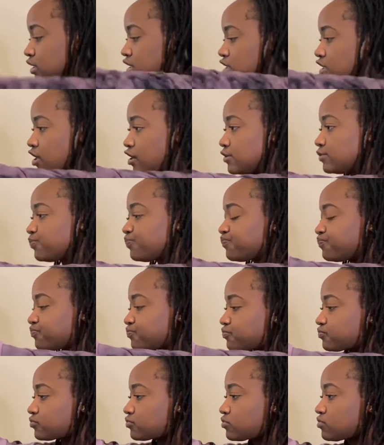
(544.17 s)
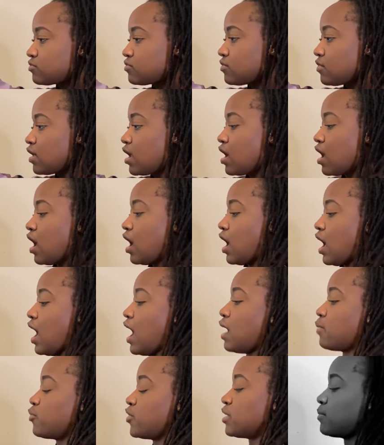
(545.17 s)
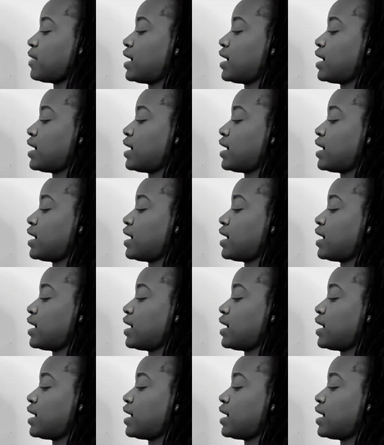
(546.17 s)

So I bring my